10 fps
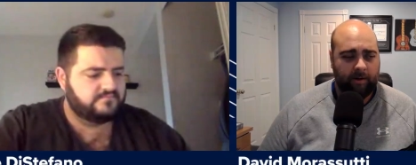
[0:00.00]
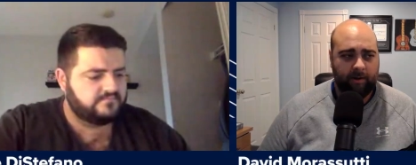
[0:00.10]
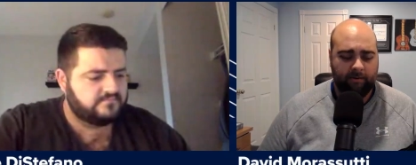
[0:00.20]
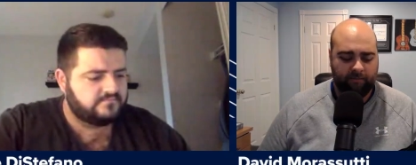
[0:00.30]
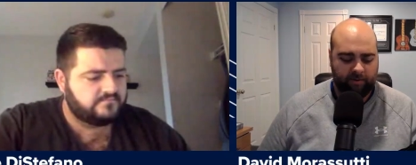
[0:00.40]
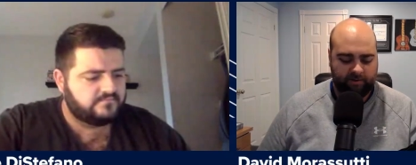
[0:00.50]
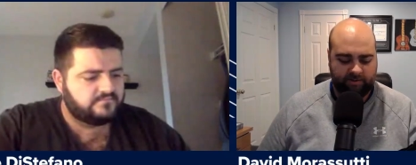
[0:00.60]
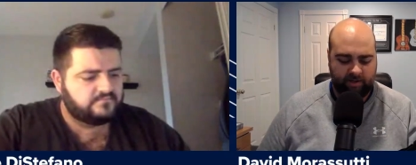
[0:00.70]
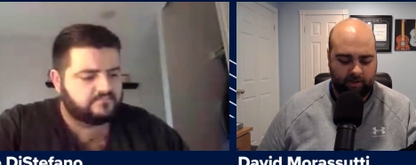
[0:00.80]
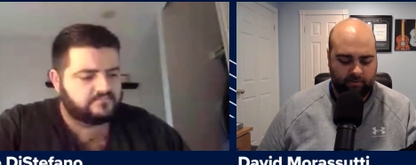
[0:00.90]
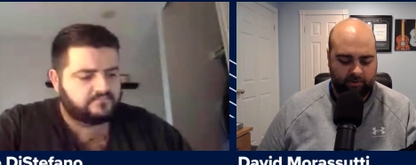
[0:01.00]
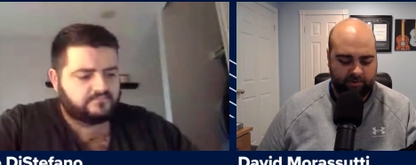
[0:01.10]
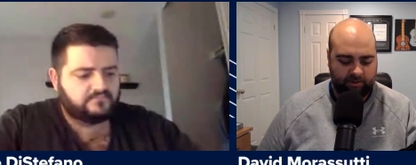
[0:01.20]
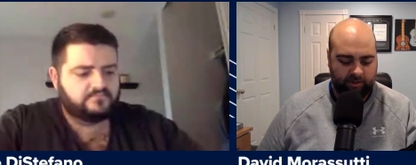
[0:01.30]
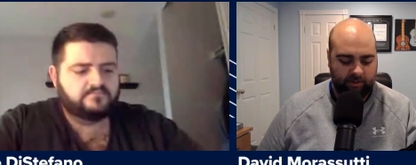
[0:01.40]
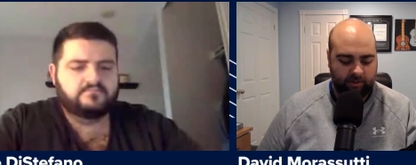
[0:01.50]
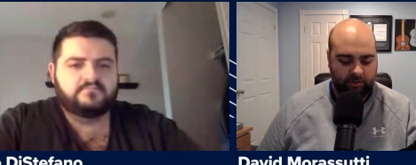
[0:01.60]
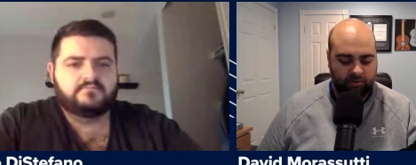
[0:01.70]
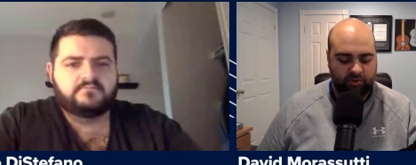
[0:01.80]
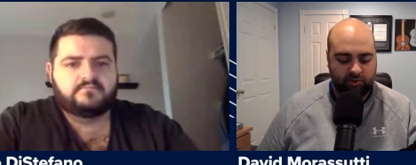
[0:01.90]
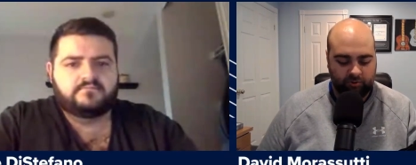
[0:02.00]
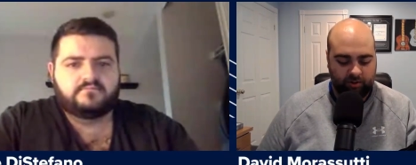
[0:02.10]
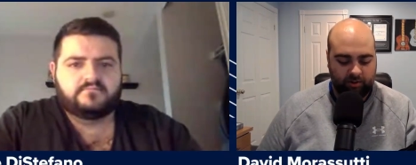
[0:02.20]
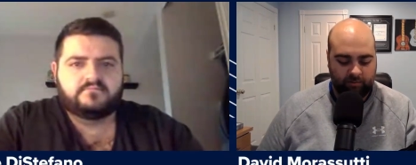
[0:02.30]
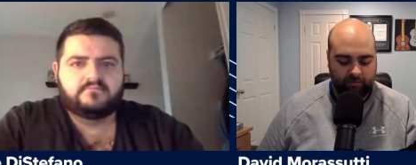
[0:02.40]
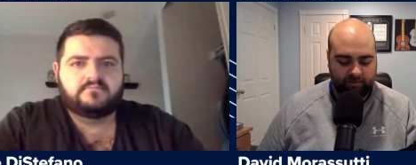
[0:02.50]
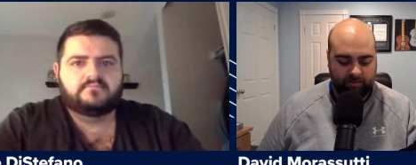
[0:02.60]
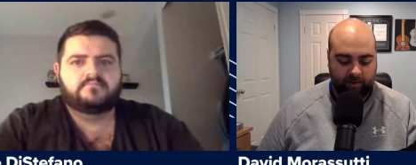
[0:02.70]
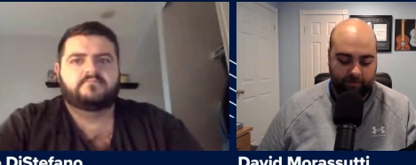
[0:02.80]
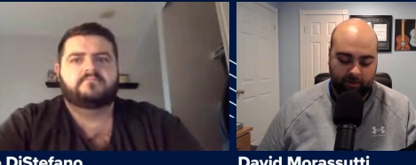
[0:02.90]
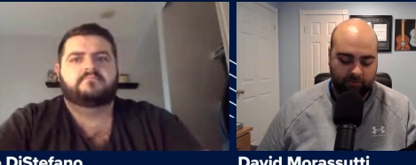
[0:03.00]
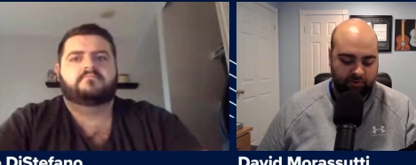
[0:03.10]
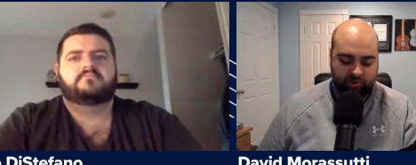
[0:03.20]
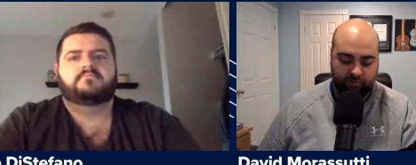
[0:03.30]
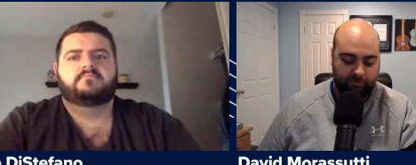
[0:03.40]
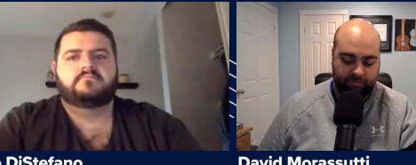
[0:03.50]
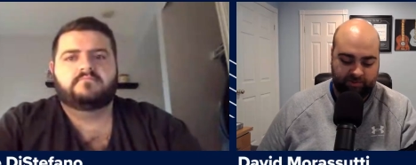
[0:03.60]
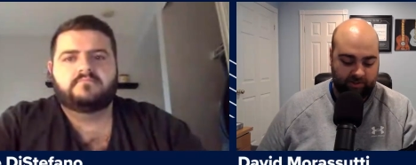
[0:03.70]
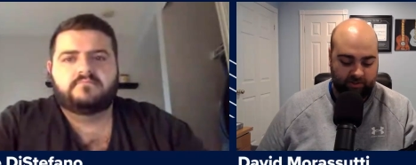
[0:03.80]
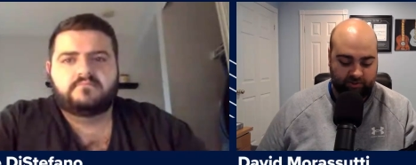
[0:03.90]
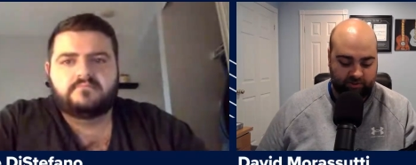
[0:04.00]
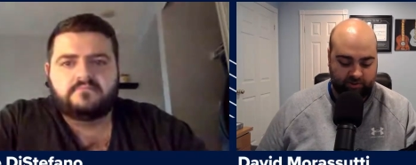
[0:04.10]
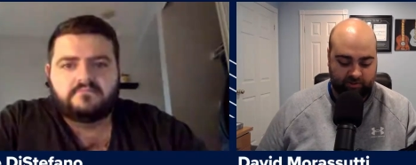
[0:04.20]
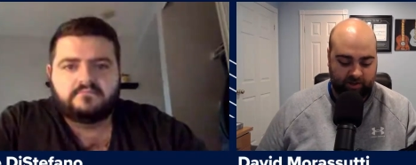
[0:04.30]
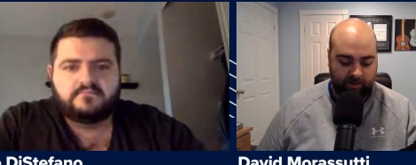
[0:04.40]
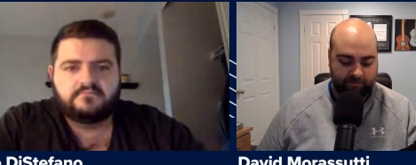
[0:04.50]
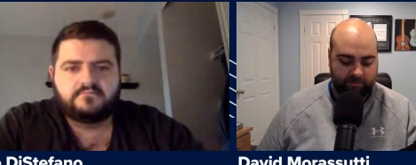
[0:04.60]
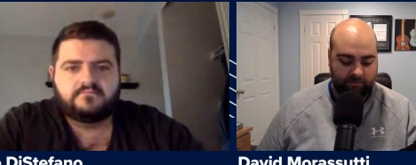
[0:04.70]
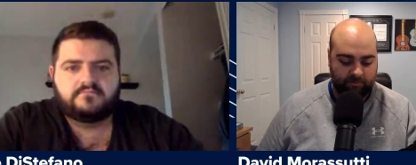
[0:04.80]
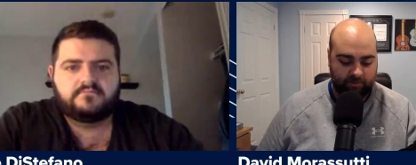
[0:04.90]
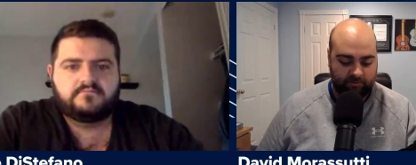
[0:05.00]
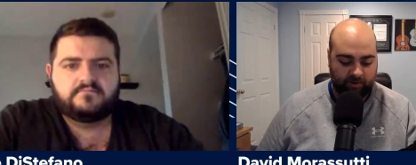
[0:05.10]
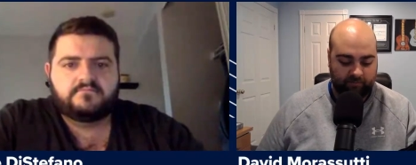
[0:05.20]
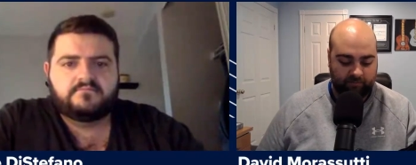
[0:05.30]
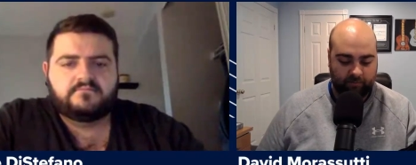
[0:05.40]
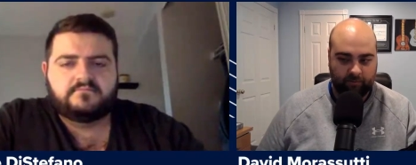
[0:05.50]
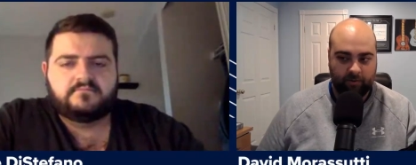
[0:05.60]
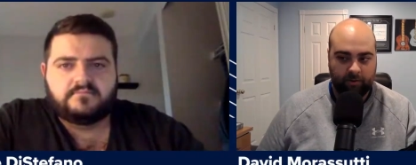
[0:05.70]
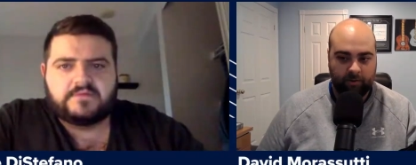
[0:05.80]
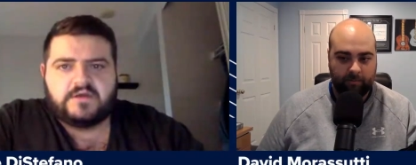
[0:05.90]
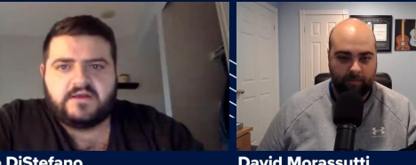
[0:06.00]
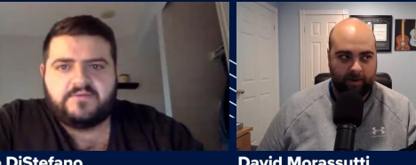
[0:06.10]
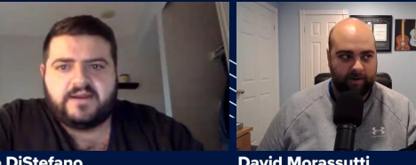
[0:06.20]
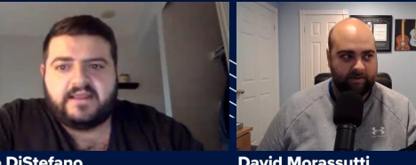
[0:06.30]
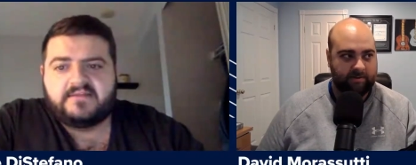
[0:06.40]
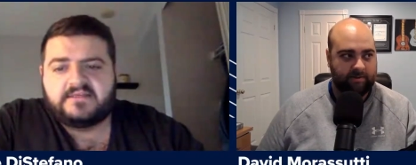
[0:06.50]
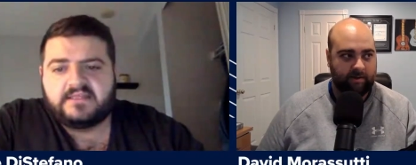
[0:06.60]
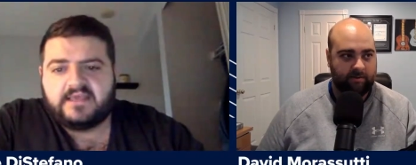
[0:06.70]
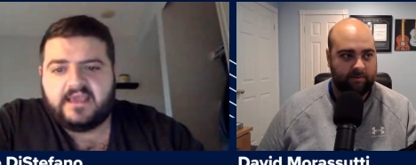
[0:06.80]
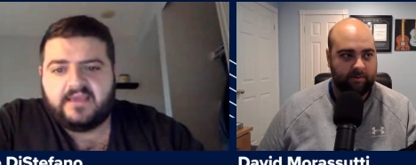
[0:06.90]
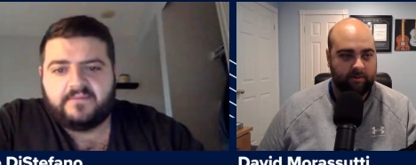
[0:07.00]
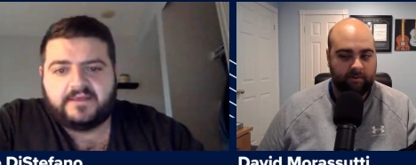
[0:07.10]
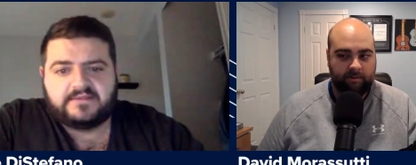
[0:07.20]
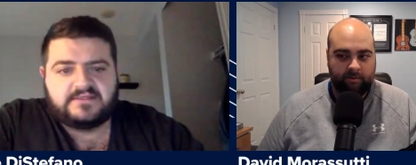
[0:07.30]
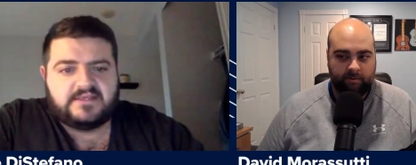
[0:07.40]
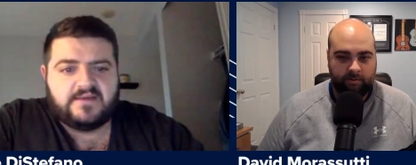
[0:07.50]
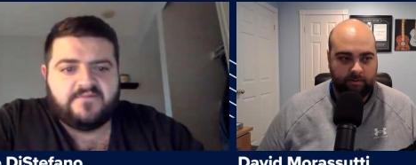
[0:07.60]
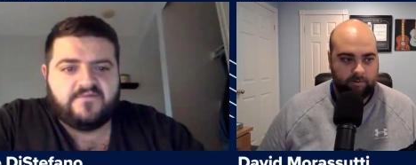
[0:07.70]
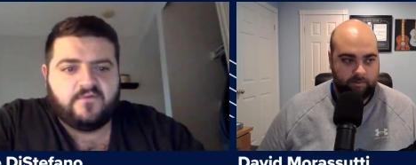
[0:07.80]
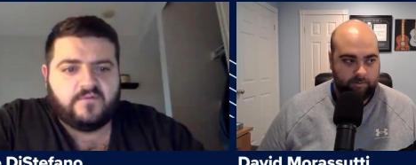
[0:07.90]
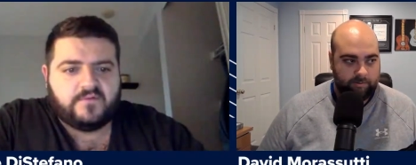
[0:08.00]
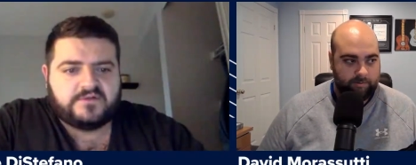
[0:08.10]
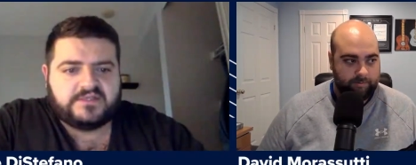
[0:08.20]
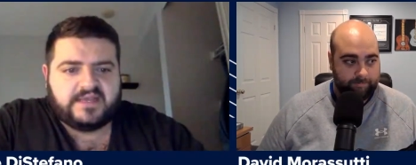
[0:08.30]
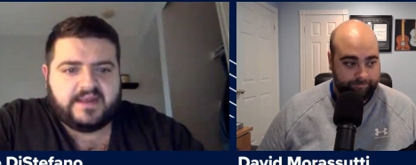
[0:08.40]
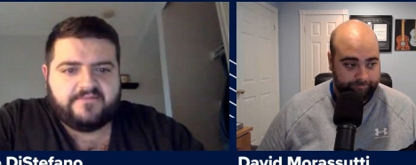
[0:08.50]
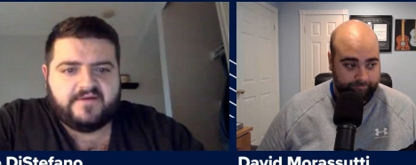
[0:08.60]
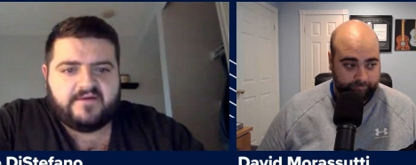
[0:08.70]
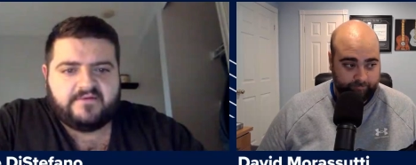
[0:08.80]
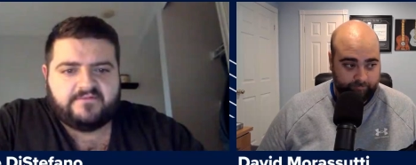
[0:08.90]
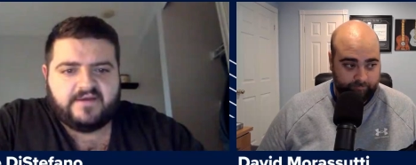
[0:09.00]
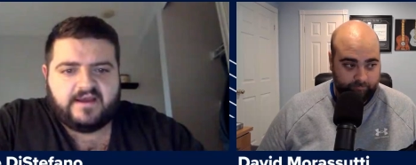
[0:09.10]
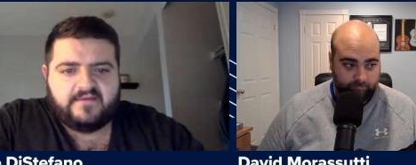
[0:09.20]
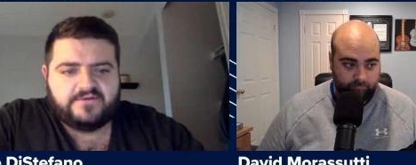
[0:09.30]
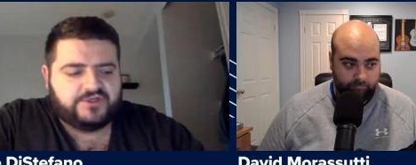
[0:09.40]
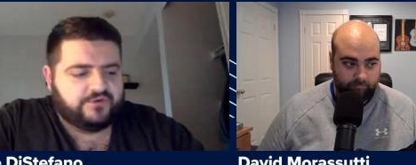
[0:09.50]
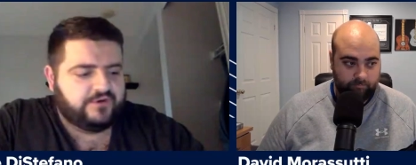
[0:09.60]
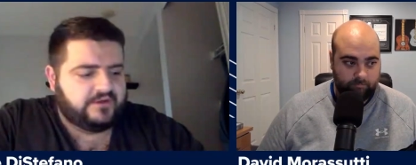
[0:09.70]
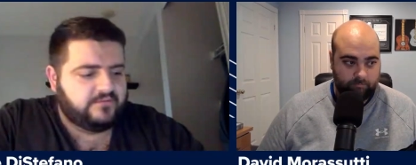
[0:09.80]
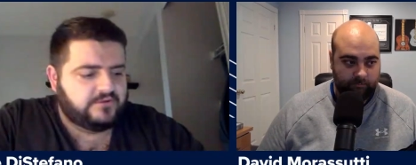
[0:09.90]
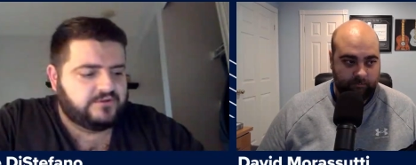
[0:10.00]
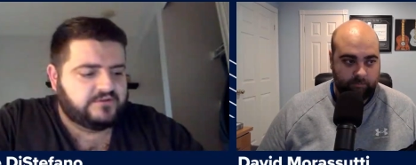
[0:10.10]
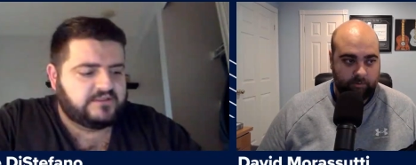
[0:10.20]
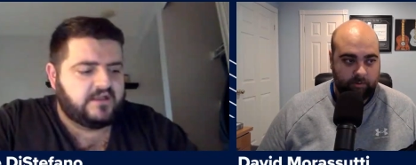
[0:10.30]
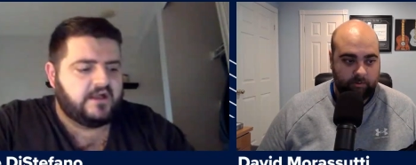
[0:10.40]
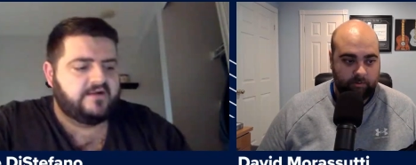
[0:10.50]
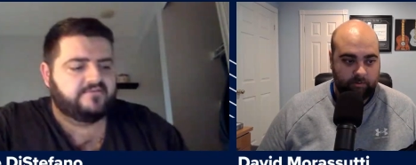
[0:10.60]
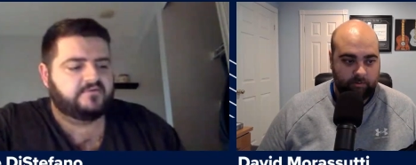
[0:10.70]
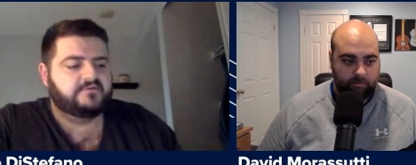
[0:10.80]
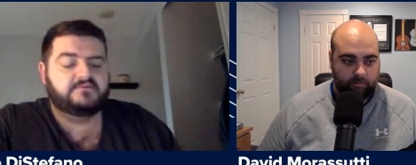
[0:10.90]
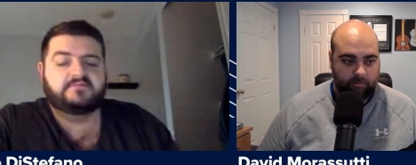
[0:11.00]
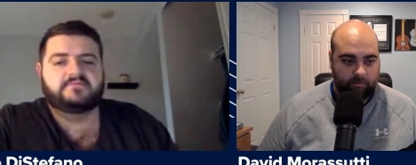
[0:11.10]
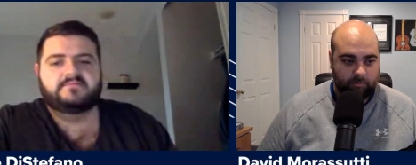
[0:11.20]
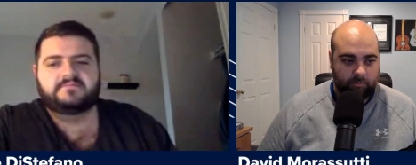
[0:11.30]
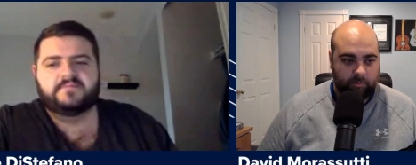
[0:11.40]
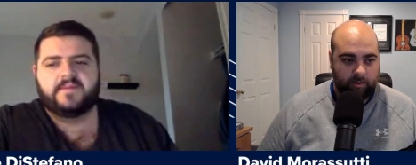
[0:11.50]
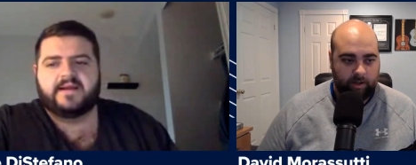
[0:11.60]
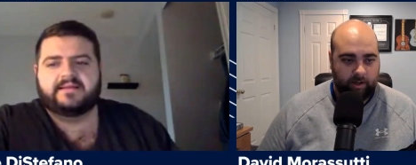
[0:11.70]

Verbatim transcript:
Speaker 1: I didn't even look to see how his like shooting numbers. I mean, his shooting percentage is just absolutely dreadful.
Speaker 2: Well, he went into the game like sub four percent at five on five shooting, which was awful.
Speaker 1: But...